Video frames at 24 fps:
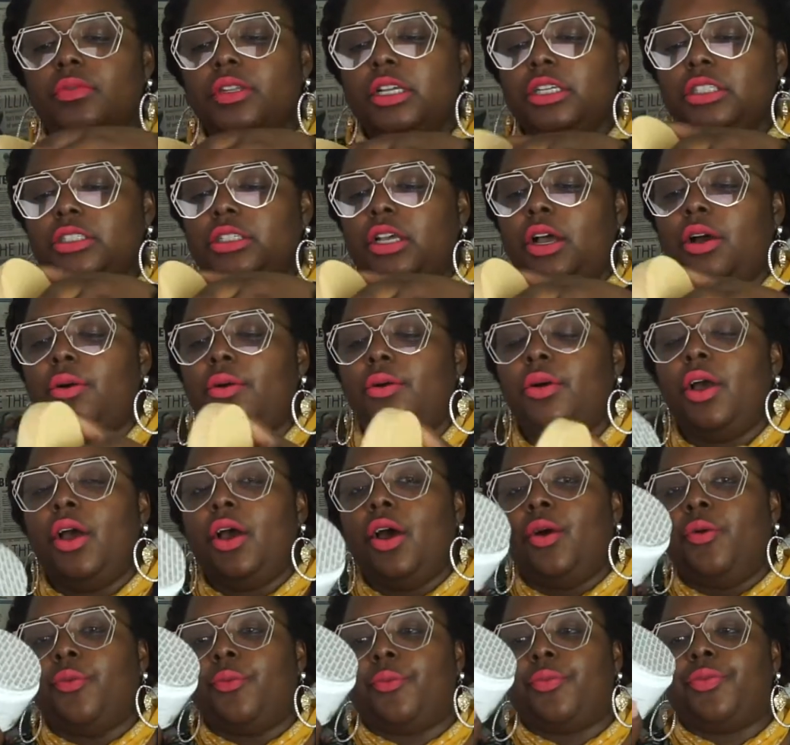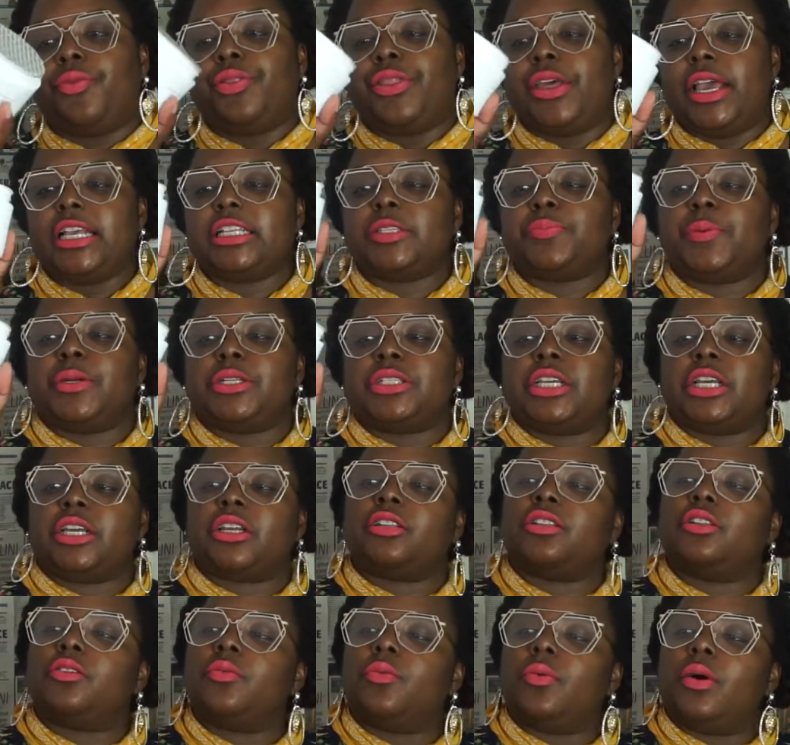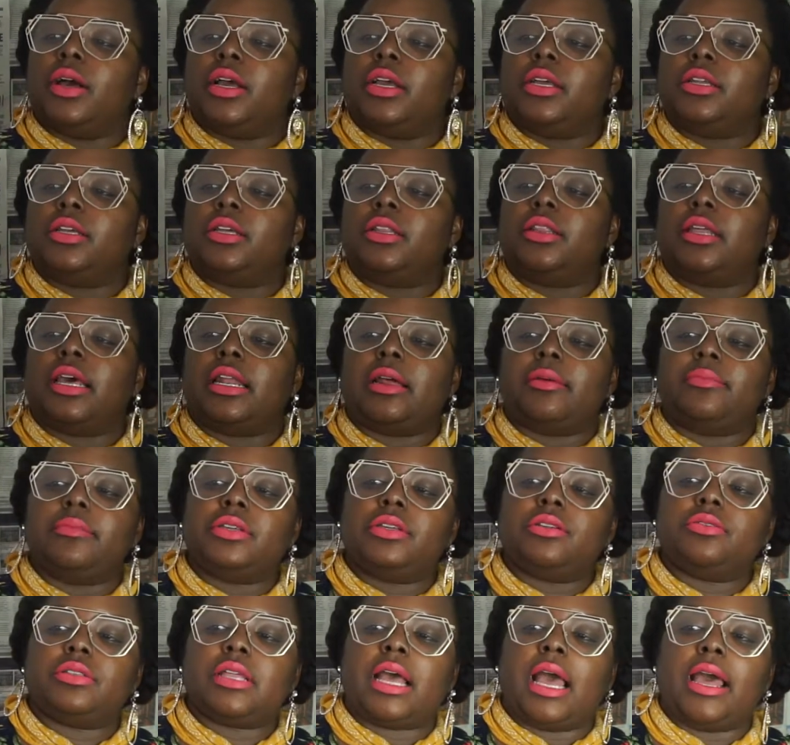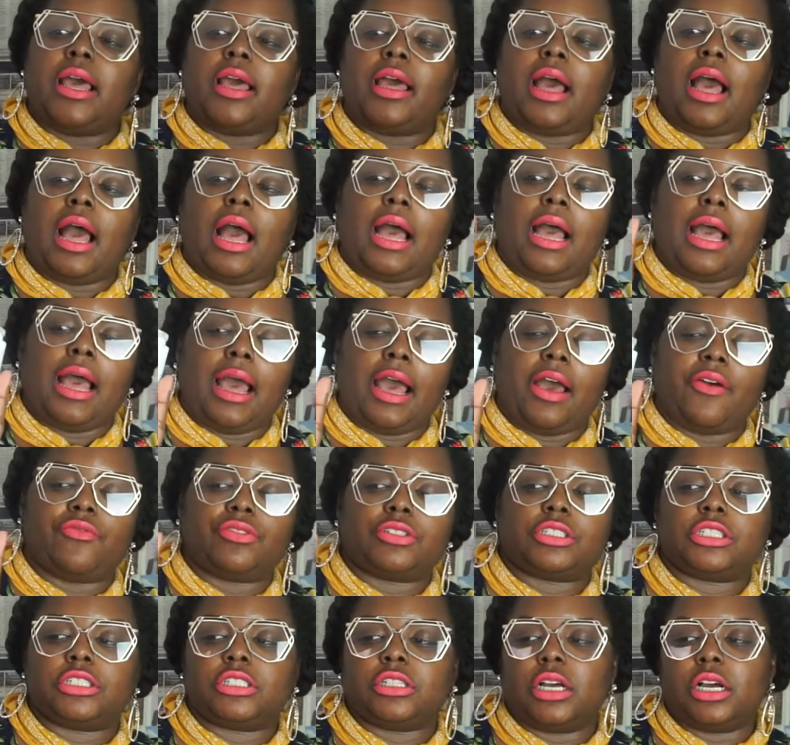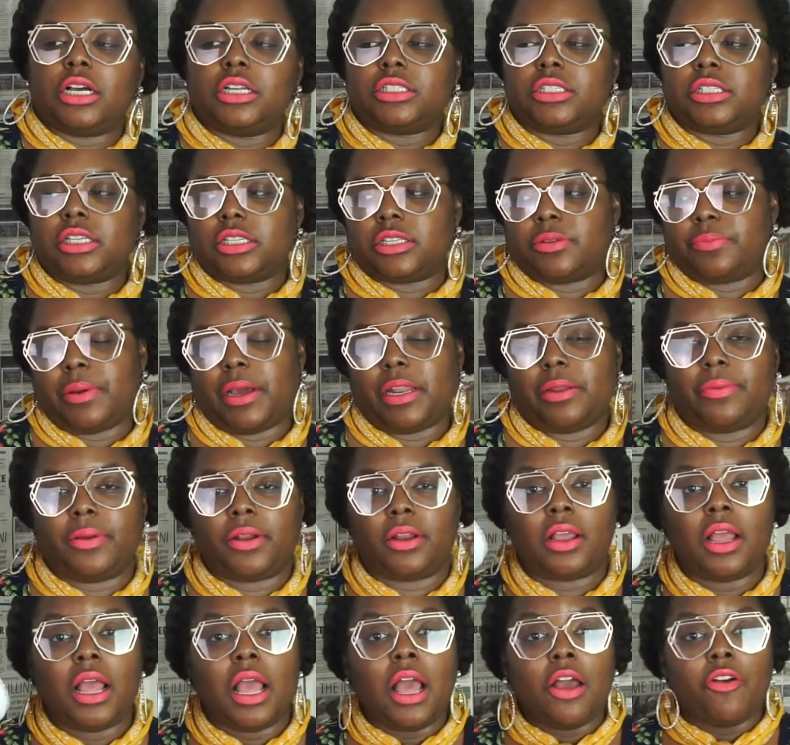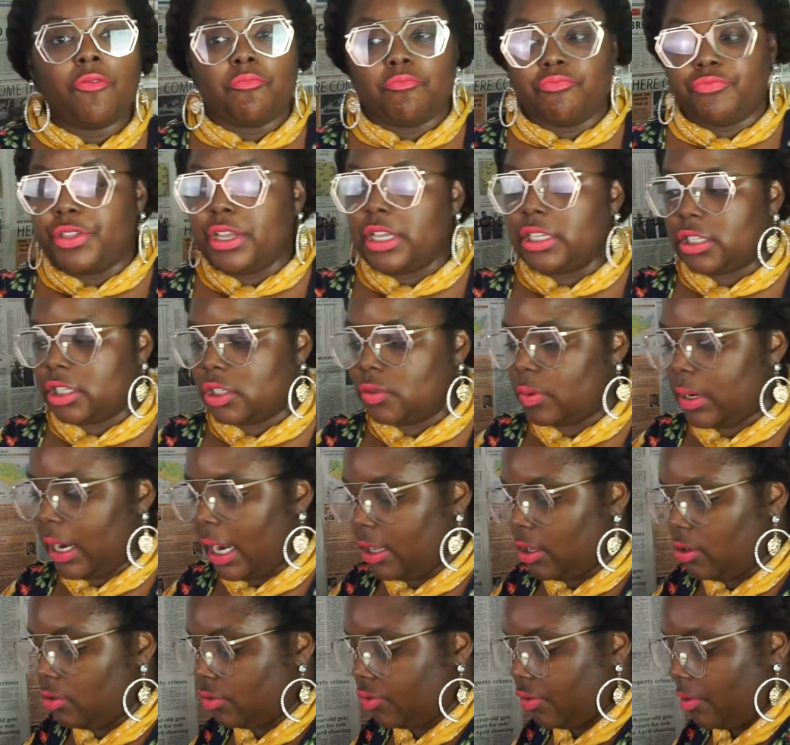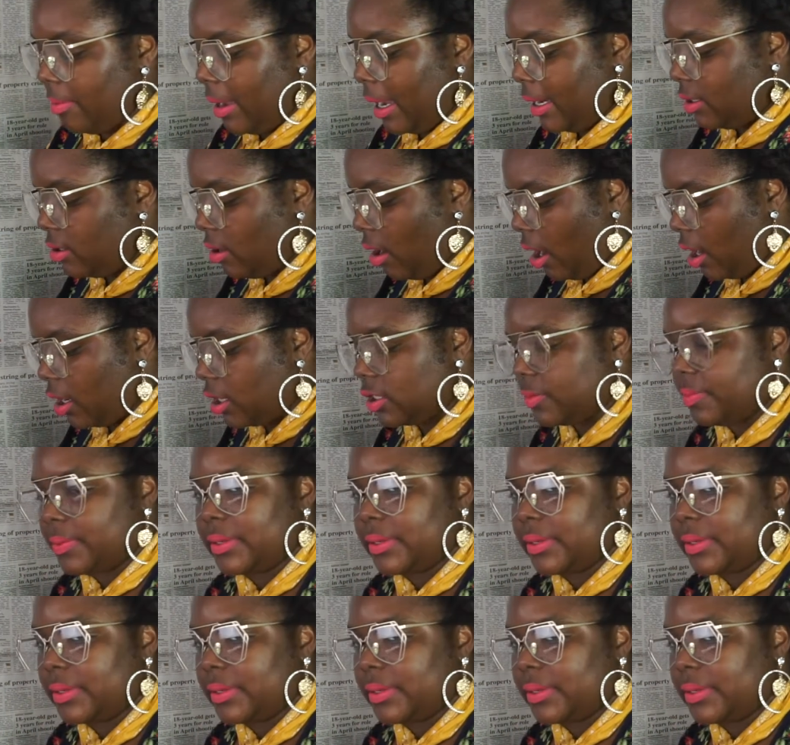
so this particular one that i'm you that i have which is the unscented body butter this is what i use for my daughters